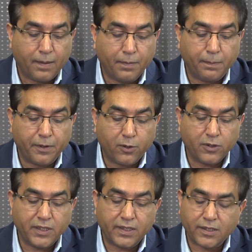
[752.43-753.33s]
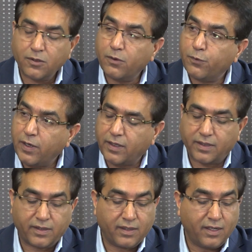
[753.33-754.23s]
but because he does not
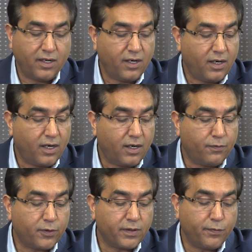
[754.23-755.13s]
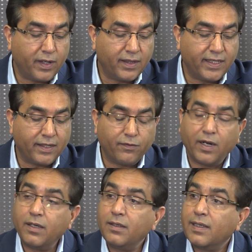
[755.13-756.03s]
work for the wealthy and
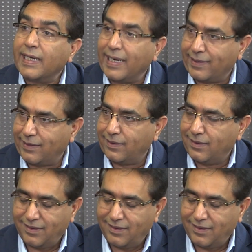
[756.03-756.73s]
well connected.